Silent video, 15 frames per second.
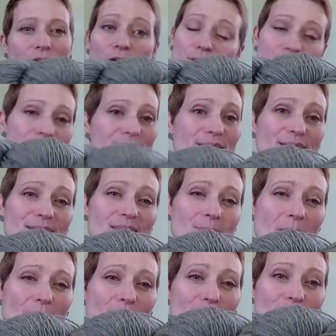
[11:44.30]
colors that
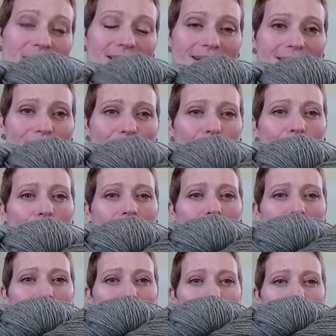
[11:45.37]
inspire me, that I thought would
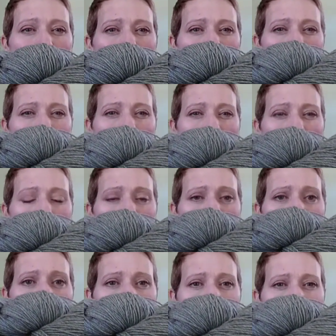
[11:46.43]
be beautiful for
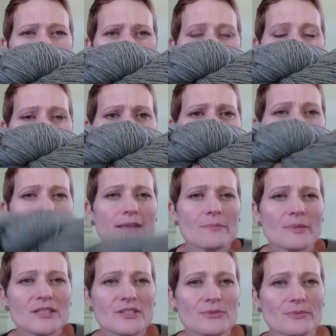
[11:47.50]
Bayou. So that's kind of what
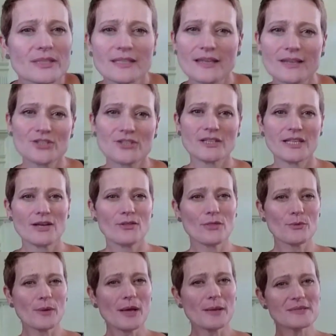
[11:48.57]
I've been doing actually
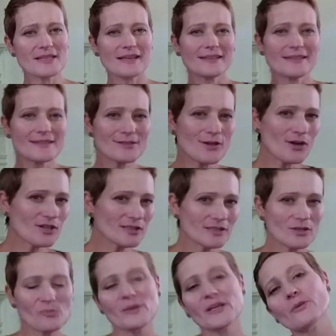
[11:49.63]
on the website. Let's talk a
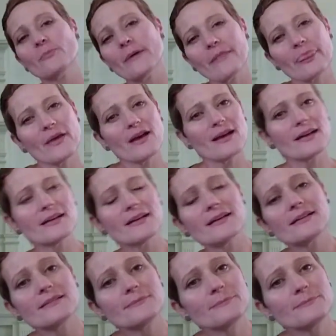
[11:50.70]
little bit about that.